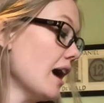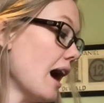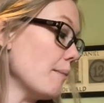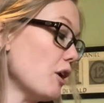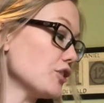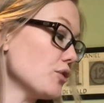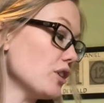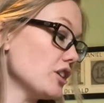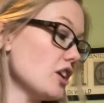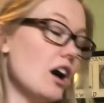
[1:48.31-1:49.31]
I'm also
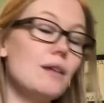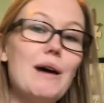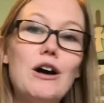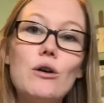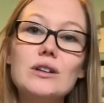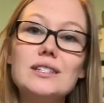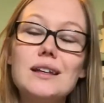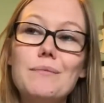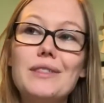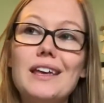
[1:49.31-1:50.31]
gonna talk about
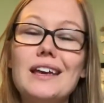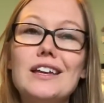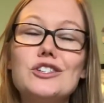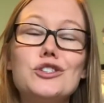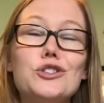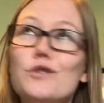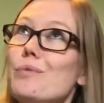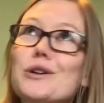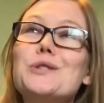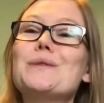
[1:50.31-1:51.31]
something
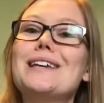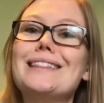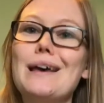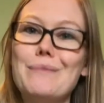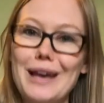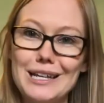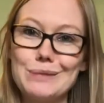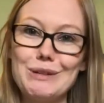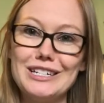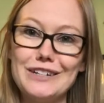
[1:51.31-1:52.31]
super sweet that my
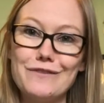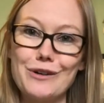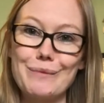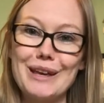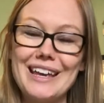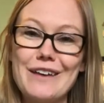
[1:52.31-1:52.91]
husband did for me.